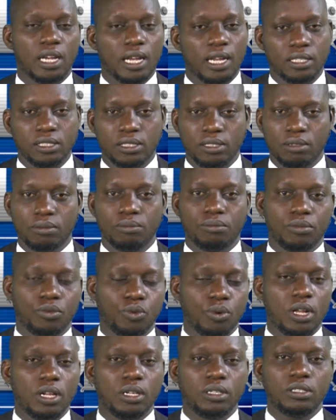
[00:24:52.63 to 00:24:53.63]
And
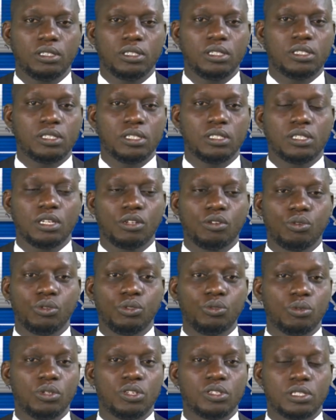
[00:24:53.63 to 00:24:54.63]
well, this is a
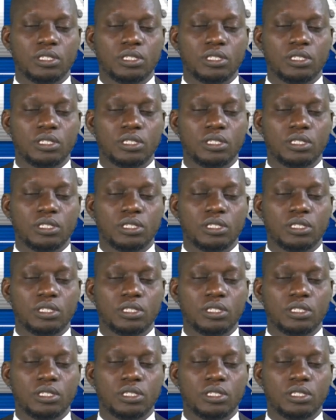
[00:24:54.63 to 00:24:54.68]
good one,